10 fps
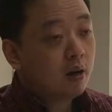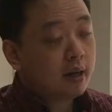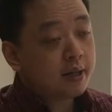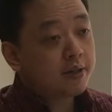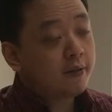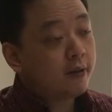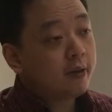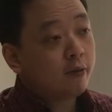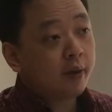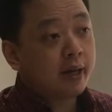Okay, so for
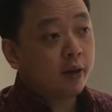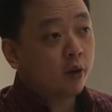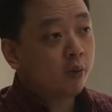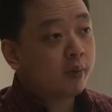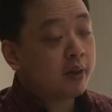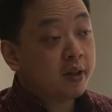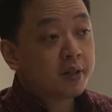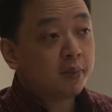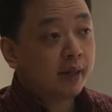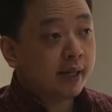everyone at home, can you
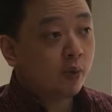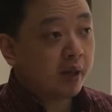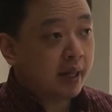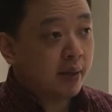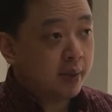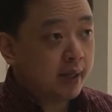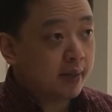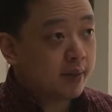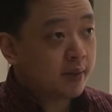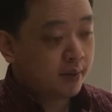explain what that means?